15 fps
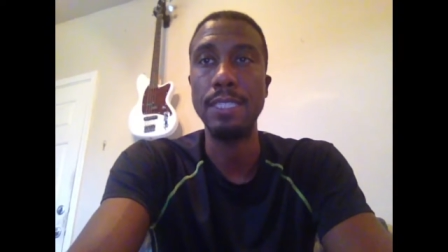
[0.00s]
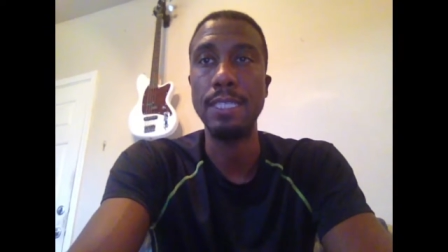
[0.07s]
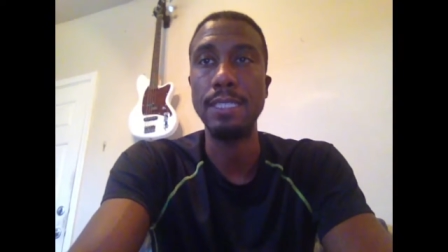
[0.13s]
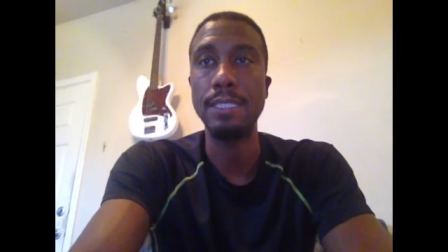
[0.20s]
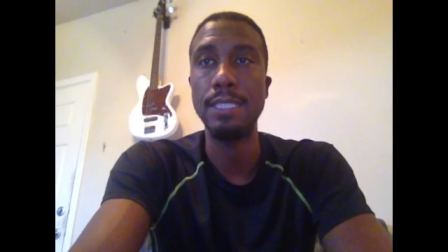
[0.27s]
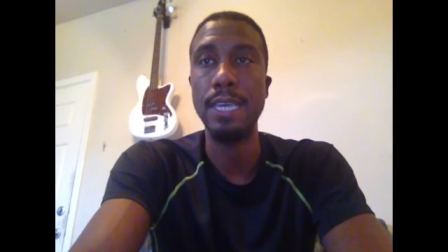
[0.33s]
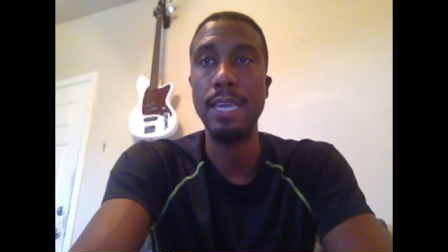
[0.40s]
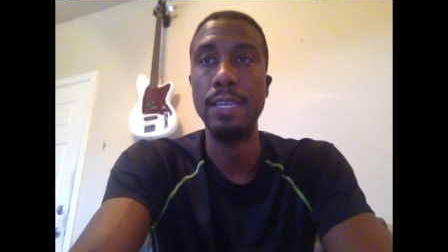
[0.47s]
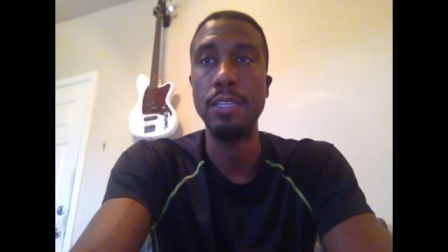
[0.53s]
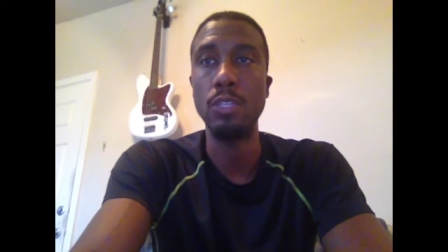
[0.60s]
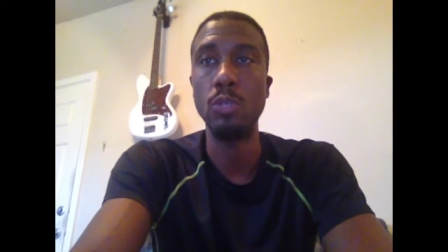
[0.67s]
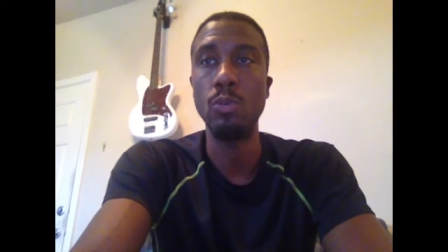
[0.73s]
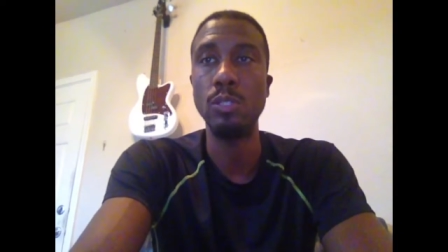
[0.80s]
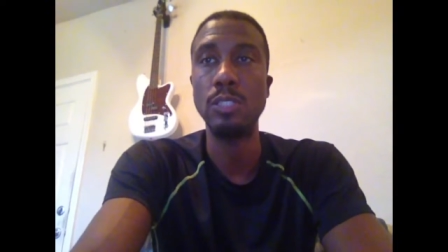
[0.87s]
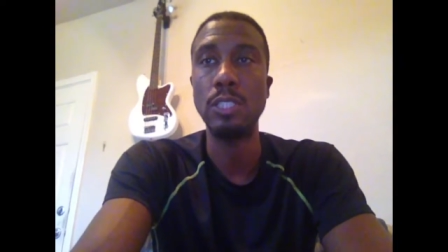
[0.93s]
And he said,
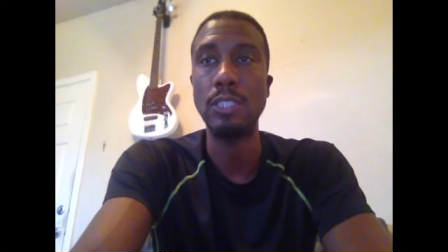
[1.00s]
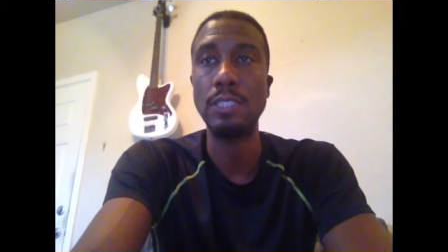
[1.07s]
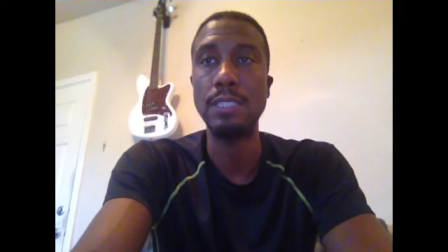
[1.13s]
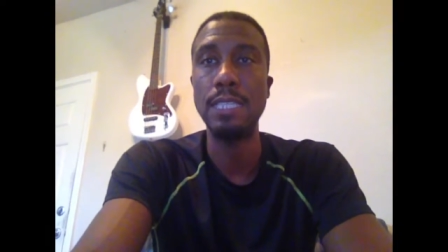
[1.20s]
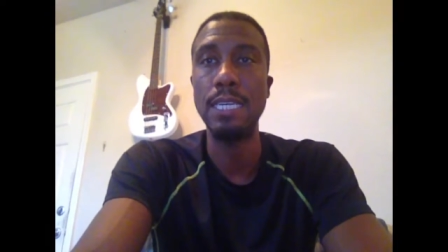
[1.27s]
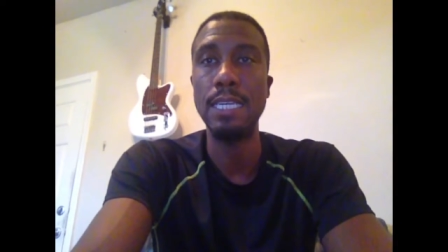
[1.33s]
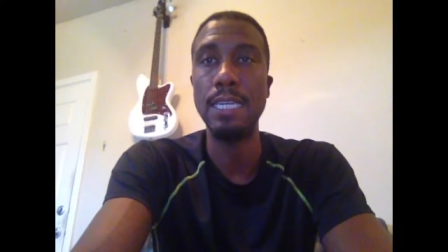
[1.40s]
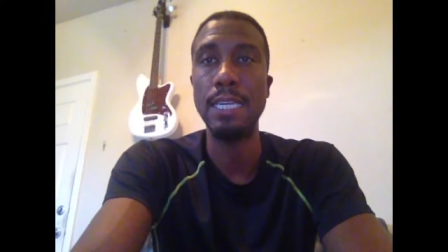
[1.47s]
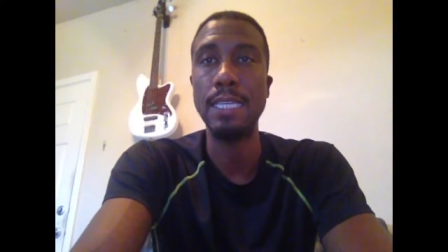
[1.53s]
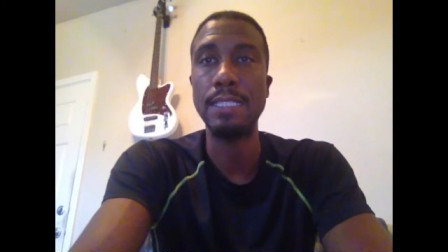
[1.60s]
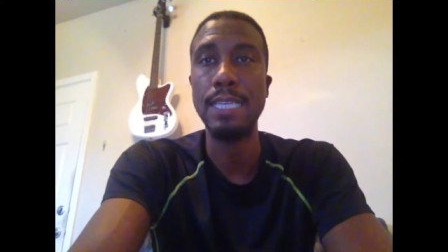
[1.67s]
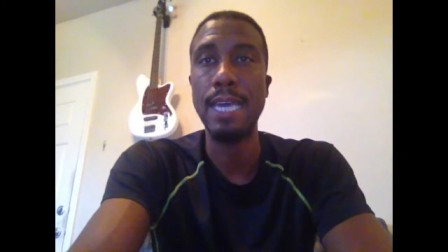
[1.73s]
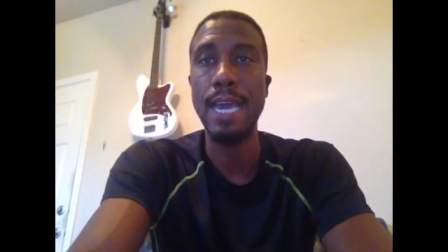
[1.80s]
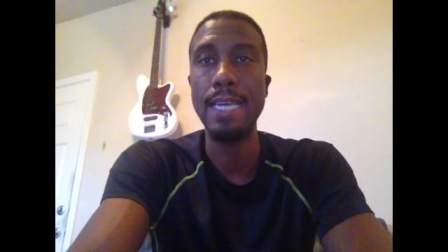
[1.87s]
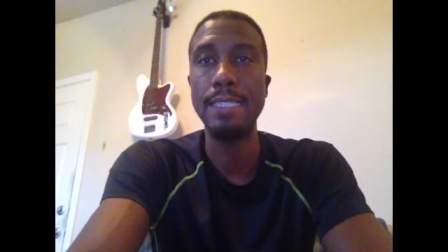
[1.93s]
you will succeed in
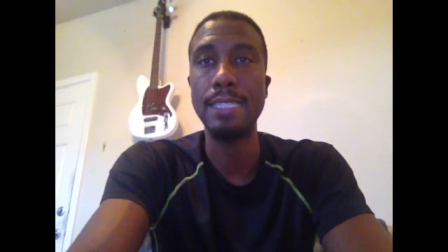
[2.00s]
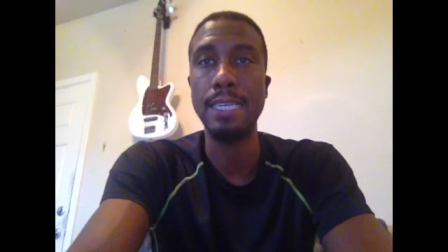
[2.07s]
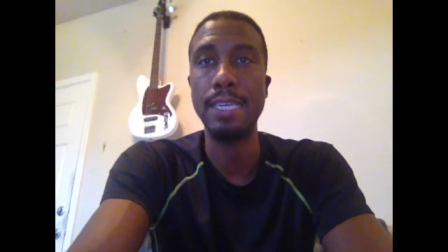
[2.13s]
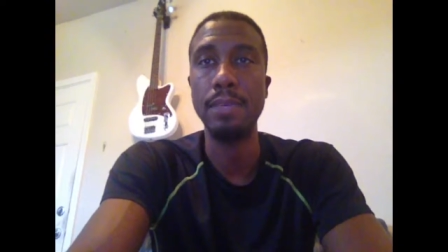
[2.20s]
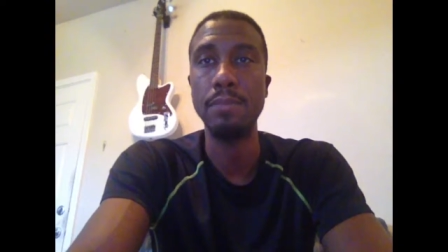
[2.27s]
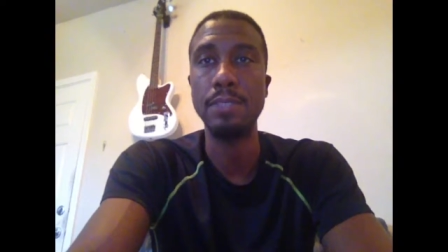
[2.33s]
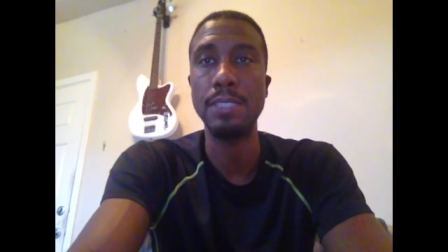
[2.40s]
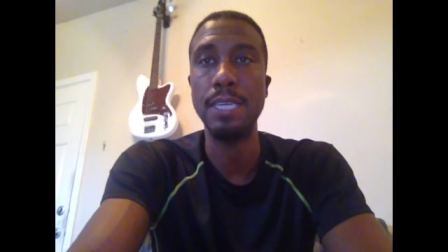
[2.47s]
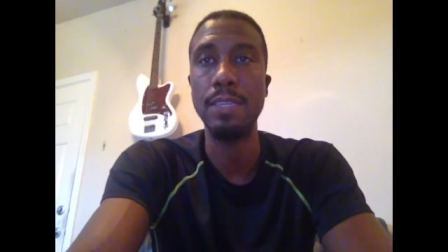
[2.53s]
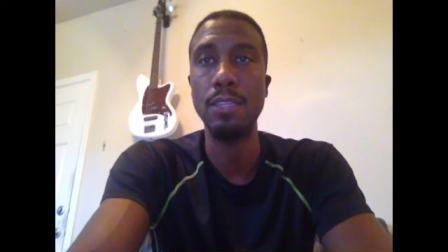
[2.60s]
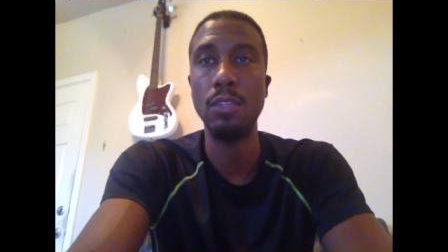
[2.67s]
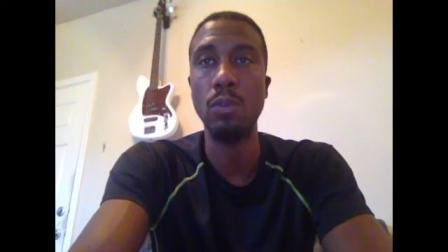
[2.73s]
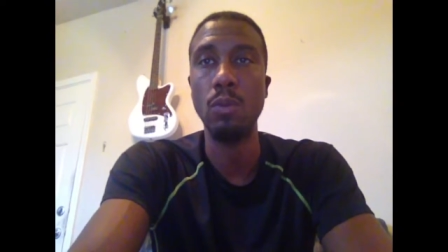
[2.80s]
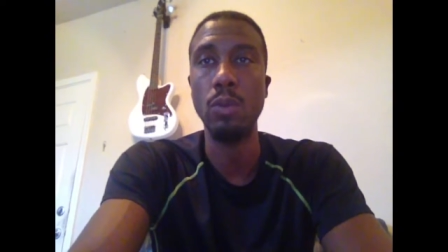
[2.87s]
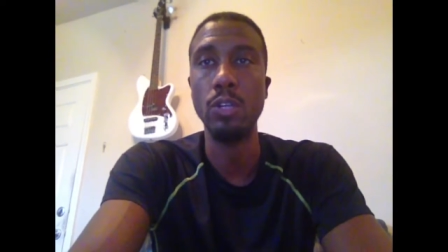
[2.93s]
enticing him, said the
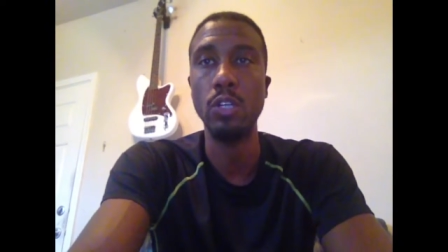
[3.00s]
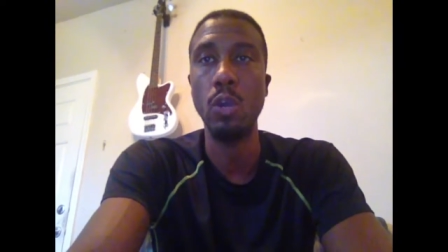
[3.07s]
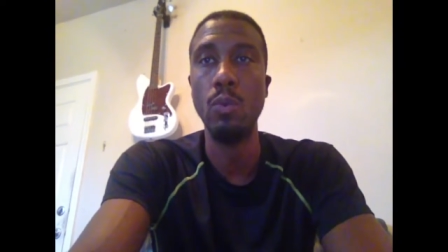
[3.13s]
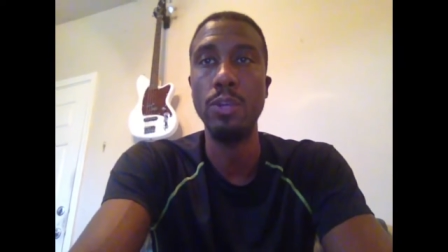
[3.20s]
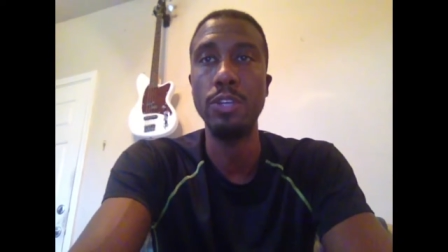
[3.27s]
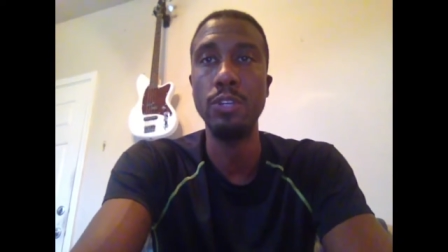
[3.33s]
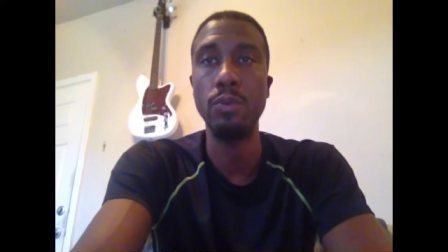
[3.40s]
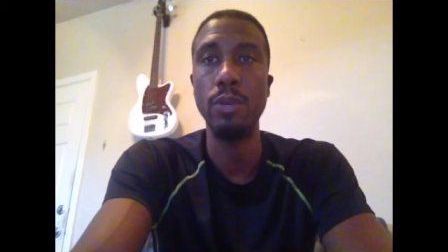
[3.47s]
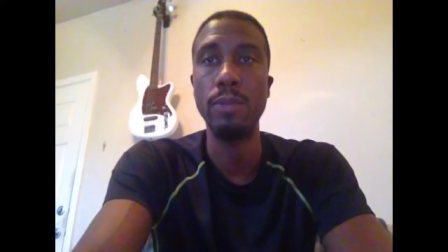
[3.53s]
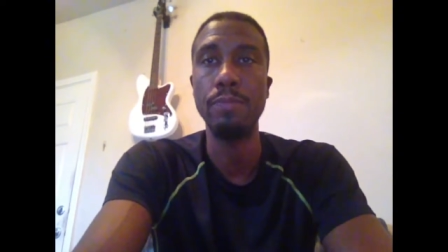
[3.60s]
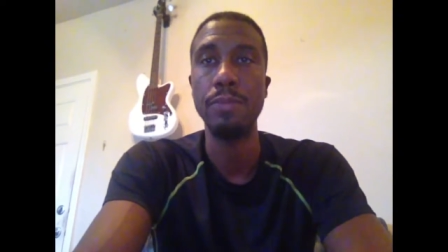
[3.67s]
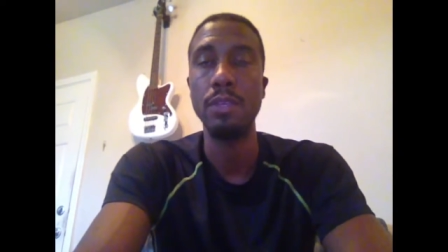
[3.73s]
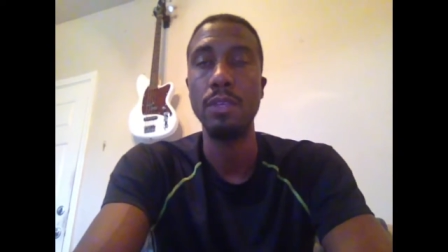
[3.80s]
Lord, go and do it.